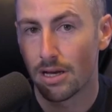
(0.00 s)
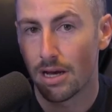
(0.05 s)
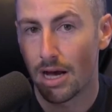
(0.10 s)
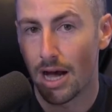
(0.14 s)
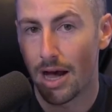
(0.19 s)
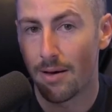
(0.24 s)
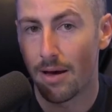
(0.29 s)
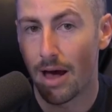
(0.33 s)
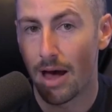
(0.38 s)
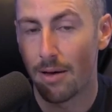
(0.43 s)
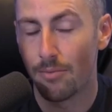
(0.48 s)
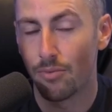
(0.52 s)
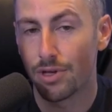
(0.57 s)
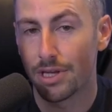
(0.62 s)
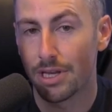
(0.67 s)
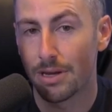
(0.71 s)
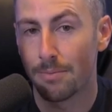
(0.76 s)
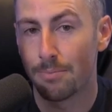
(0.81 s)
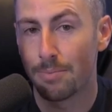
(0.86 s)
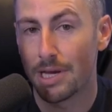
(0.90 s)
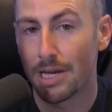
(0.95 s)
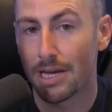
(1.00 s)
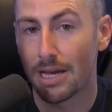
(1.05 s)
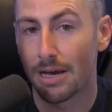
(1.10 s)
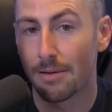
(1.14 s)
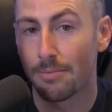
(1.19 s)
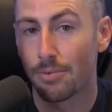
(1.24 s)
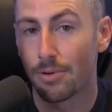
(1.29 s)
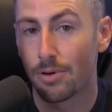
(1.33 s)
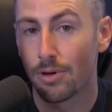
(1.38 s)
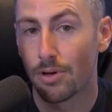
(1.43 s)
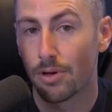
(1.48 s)
I I'm willing to pick
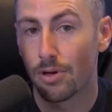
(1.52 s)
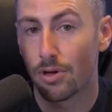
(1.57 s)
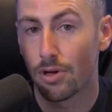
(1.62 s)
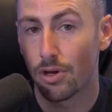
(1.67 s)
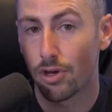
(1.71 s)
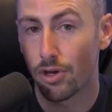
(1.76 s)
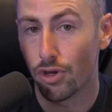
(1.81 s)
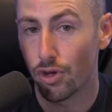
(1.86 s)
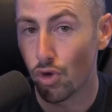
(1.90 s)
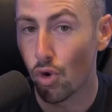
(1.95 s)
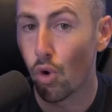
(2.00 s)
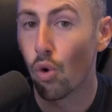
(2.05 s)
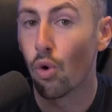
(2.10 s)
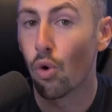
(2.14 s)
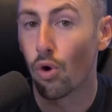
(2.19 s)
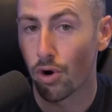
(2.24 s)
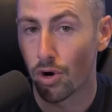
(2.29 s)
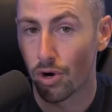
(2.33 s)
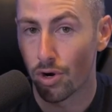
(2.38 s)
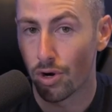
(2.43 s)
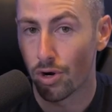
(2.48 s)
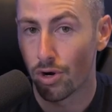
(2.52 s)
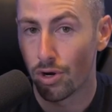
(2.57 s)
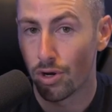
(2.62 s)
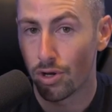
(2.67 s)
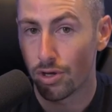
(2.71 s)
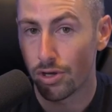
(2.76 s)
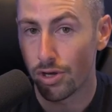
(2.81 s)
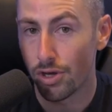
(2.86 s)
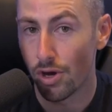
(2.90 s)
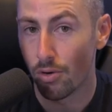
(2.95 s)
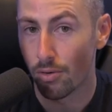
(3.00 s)
up your
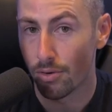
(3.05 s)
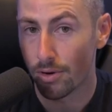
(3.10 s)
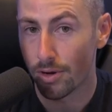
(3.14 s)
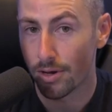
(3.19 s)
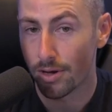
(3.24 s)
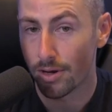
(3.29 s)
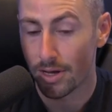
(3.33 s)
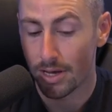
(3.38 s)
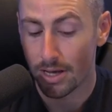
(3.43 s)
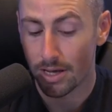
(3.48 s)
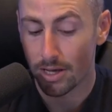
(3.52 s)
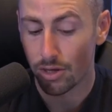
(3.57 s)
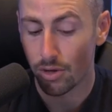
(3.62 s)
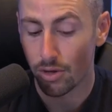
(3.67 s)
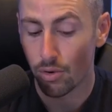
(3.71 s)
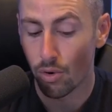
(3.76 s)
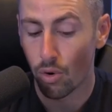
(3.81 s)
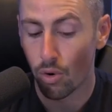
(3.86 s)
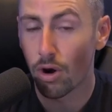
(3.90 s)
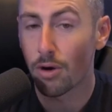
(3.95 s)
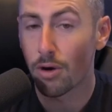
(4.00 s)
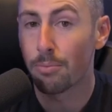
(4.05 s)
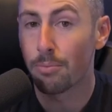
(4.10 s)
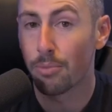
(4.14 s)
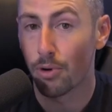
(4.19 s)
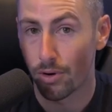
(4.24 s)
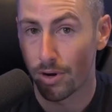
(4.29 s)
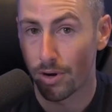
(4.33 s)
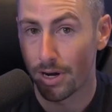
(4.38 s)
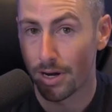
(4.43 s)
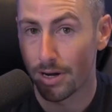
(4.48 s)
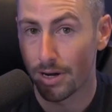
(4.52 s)
yoke, your
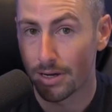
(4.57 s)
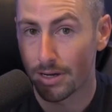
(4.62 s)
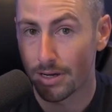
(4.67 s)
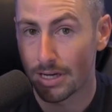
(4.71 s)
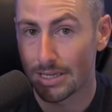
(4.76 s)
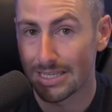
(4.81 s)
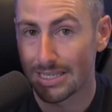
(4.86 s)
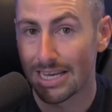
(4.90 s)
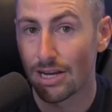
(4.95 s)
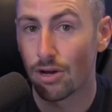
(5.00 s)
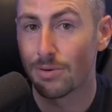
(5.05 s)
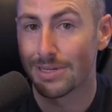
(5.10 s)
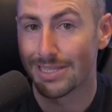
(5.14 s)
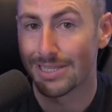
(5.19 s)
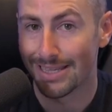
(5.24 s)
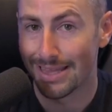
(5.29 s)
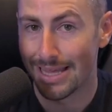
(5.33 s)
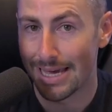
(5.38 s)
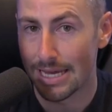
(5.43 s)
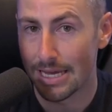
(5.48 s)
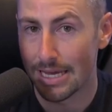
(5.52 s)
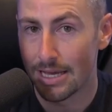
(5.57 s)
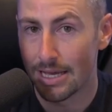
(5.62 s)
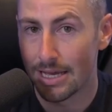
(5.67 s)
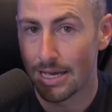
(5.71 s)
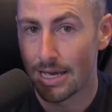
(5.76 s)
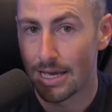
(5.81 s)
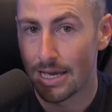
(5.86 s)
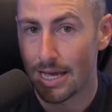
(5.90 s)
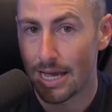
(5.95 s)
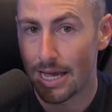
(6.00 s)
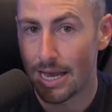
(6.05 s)
burden, because I know it's light.
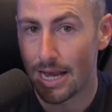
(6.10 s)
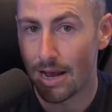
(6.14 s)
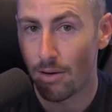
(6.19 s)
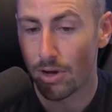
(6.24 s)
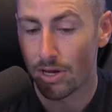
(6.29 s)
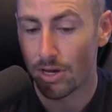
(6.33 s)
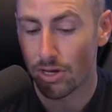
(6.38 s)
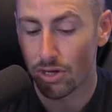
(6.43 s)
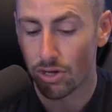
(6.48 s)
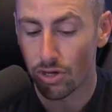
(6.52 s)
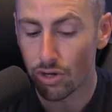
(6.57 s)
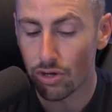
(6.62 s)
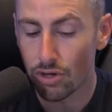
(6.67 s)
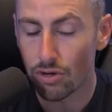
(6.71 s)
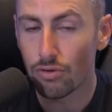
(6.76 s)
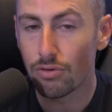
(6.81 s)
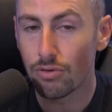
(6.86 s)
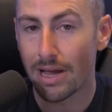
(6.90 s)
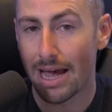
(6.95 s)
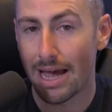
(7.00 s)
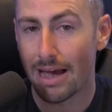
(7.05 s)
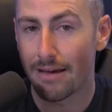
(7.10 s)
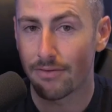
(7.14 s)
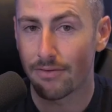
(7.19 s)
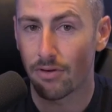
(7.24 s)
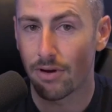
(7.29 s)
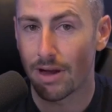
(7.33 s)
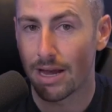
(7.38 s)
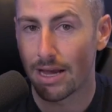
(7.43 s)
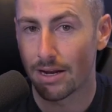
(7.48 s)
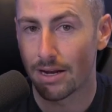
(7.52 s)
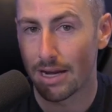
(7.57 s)
And I want you to have your
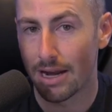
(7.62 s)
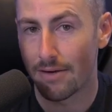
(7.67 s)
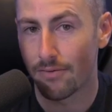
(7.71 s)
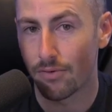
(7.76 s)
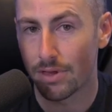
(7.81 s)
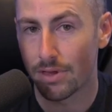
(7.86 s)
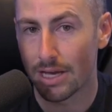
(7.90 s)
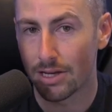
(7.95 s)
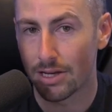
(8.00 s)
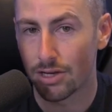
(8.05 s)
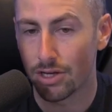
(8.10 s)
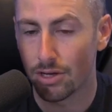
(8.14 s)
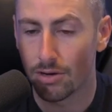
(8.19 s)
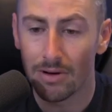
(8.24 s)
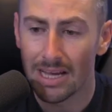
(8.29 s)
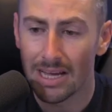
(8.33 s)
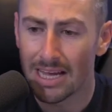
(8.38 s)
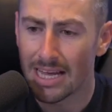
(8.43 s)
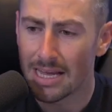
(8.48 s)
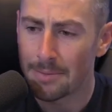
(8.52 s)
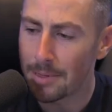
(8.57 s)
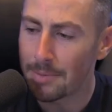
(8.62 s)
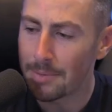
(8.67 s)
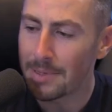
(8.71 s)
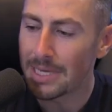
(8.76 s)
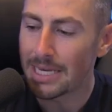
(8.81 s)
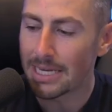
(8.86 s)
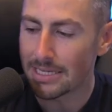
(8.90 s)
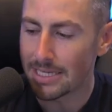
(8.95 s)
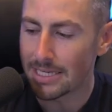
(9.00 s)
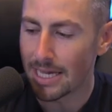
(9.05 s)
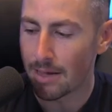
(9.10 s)
hand on everything I do. Maybe an
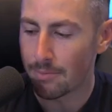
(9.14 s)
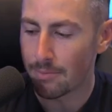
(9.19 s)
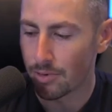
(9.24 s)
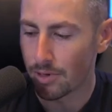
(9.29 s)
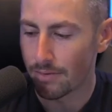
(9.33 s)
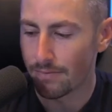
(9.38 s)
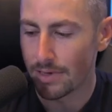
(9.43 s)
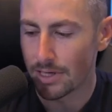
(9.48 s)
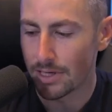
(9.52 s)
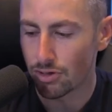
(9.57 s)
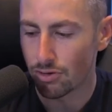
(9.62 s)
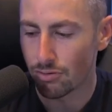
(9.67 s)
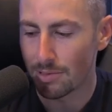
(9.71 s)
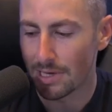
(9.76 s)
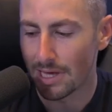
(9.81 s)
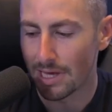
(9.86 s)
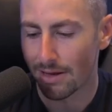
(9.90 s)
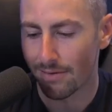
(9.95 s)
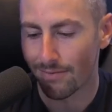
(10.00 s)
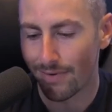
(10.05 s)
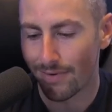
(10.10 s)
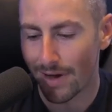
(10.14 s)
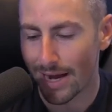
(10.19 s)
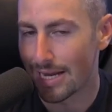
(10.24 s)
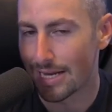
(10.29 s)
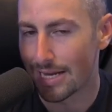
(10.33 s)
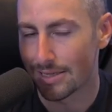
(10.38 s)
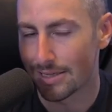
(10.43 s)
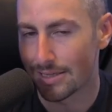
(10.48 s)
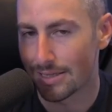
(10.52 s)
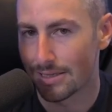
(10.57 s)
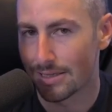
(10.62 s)
example of this would be like
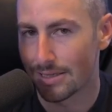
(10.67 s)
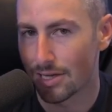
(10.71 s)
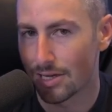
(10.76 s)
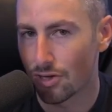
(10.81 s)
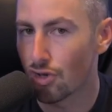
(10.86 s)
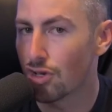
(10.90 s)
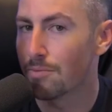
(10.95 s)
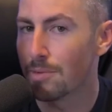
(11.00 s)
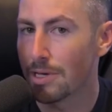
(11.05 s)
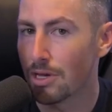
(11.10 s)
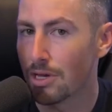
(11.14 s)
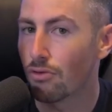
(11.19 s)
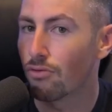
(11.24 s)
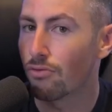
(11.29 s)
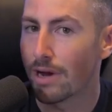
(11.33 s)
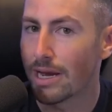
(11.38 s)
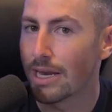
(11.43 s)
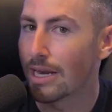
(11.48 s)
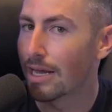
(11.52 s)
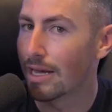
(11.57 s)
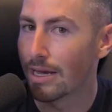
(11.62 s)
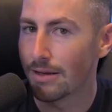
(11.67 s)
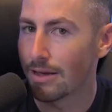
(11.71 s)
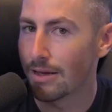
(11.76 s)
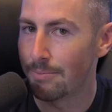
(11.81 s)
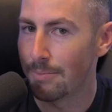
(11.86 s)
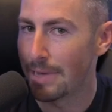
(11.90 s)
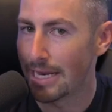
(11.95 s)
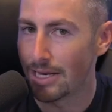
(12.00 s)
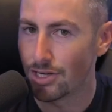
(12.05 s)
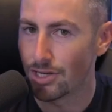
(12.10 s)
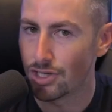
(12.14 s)
finances. Like, you could be great at
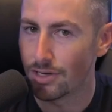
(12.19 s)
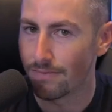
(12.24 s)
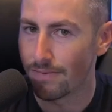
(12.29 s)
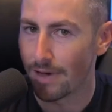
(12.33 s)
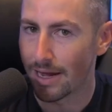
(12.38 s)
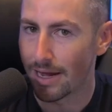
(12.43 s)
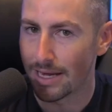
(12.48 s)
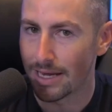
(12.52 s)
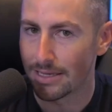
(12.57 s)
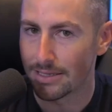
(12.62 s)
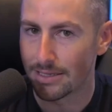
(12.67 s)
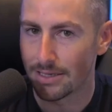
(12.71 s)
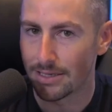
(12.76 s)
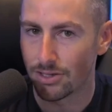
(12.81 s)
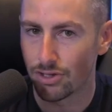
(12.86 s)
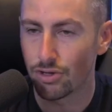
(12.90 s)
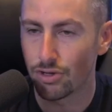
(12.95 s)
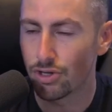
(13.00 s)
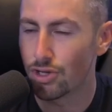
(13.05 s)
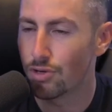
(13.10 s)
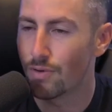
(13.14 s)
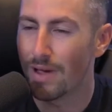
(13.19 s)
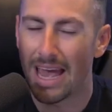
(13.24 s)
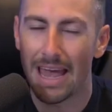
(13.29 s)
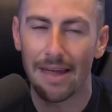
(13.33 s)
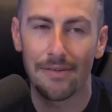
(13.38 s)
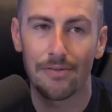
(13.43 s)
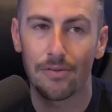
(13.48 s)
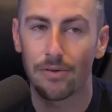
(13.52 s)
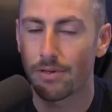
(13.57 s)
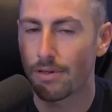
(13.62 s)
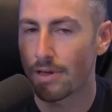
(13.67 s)
managing finances. You could do
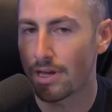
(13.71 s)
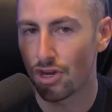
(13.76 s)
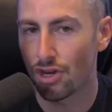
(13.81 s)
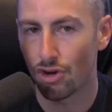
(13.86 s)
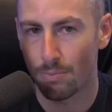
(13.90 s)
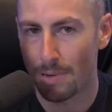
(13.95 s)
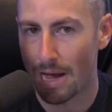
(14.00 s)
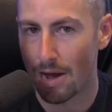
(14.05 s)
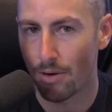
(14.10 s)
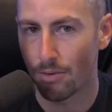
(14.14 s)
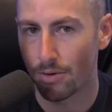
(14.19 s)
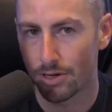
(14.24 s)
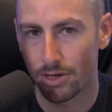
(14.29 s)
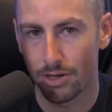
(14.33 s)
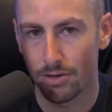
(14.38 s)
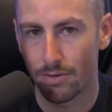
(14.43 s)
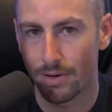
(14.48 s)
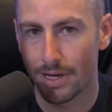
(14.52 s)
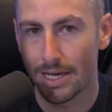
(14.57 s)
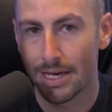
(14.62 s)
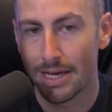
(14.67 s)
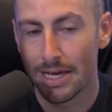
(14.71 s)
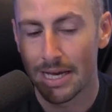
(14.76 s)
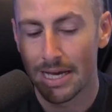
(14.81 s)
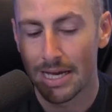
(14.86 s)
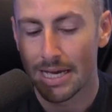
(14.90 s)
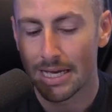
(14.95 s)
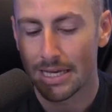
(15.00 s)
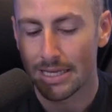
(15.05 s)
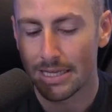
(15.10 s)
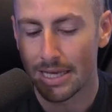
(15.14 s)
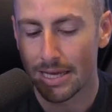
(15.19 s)
everything in your power to do it.
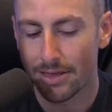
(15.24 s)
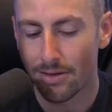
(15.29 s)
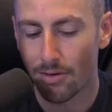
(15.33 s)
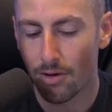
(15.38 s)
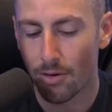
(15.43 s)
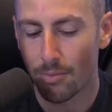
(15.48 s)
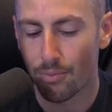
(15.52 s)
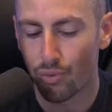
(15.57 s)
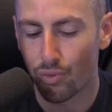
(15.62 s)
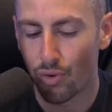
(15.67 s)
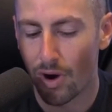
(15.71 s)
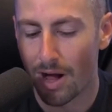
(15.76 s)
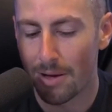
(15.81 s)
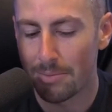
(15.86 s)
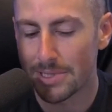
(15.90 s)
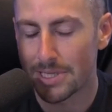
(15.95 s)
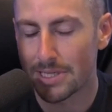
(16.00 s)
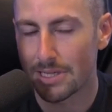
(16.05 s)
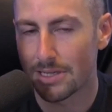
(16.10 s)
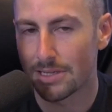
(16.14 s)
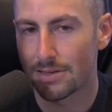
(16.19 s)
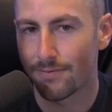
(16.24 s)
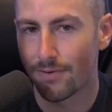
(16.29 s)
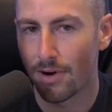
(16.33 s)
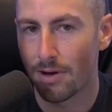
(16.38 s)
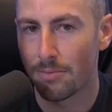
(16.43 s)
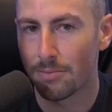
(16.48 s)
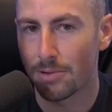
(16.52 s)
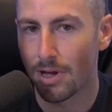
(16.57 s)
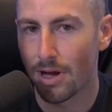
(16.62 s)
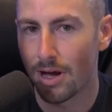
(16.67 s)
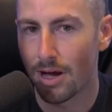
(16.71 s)
Yet there are promises
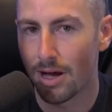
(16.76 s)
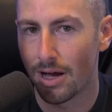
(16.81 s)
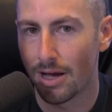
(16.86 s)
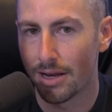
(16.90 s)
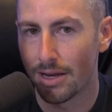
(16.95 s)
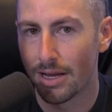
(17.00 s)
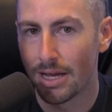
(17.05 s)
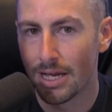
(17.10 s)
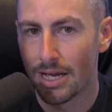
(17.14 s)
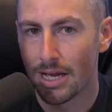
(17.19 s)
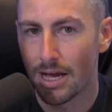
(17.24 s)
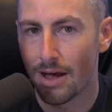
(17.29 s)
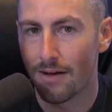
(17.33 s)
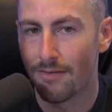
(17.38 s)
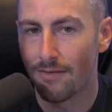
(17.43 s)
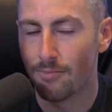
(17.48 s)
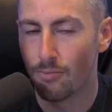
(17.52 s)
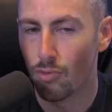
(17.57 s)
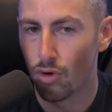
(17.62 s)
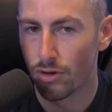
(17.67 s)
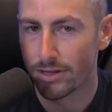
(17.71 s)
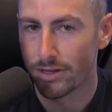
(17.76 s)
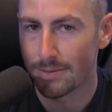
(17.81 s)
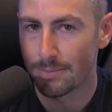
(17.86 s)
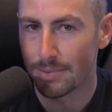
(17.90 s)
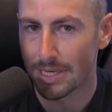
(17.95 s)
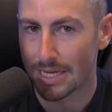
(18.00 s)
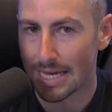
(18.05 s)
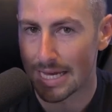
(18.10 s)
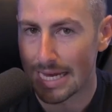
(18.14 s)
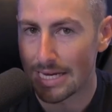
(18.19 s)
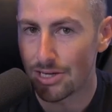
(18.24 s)
from God of
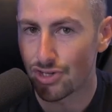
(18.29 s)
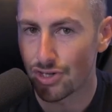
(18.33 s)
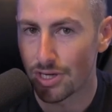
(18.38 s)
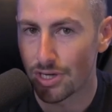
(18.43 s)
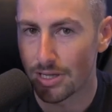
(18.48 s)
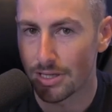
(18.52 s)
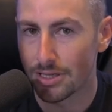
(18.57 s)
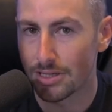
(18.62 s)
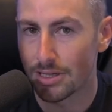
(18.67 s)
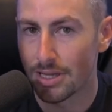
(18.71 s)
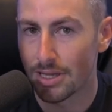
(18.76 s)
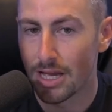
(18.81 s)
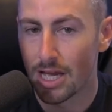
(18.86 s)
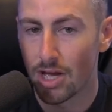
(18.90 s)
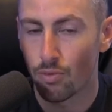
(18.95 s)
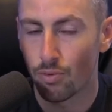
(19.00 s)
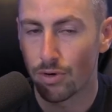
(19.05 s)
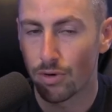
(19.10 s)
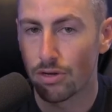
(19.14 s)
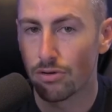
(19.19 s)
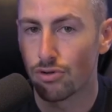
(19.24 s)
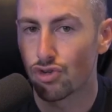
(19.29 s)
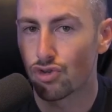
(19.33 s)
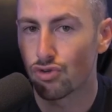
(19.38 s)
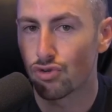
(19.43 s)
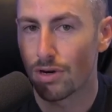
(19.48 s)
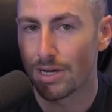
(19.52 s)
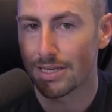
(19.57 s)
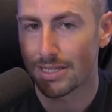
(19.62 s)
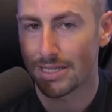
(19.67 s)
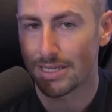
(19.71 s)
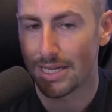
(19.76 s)
multiplication when you
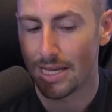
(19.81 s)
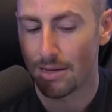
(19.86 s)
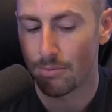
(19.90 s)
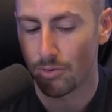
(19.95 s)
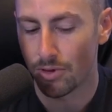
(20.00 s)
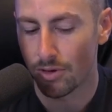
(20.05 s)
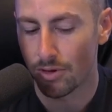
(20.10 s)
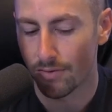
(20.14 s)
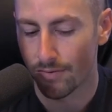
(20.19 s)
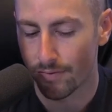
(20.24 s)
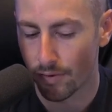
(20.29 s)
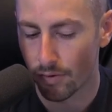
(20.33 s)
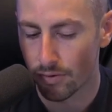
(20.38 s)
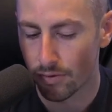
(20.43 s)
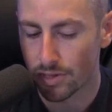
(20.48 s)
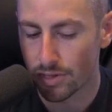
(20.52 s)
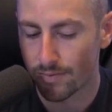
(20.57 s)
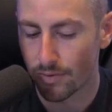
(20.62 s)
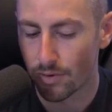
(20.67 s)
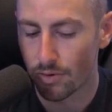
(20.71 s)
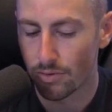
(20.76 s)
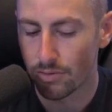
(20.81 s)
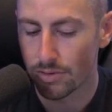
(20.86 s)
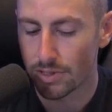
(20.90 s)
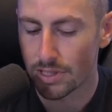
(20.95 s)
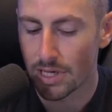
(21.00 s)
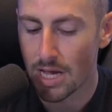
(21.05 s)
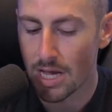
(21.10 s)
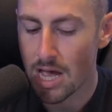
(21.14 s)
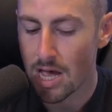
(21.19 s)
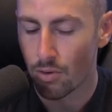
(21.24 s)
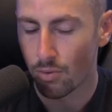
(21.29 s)
trust him with your first
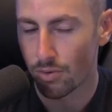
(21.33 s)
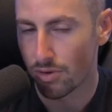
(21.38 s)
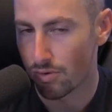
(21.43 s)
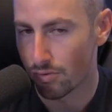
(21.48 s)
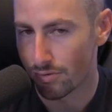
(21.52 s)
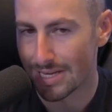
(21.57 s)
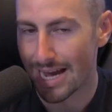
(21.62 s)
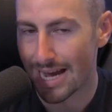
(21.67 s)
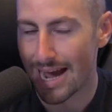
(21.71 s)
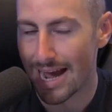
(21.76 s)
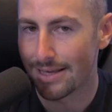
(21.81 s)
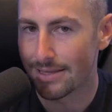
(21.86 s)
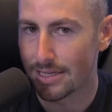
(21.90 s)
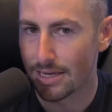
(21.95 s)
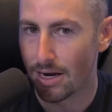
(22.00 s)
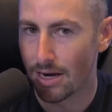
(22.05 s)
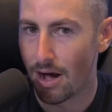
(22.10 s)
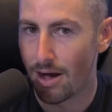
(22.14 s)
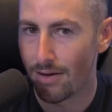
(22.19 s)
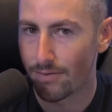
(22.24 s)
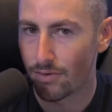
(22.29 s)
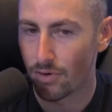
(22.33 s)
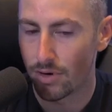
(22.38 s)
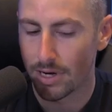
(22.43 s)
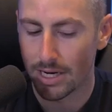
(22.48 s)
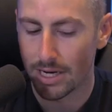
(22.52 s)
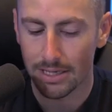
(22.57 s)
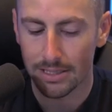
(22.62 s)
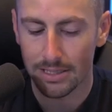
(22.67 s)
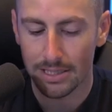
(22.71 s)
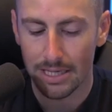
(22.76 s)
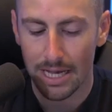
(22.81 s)
fruits, with your tithes and
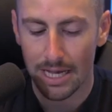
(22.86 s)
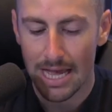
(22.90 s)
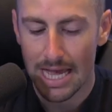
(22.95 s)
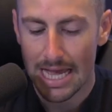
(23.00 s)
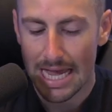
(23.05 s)
offerings.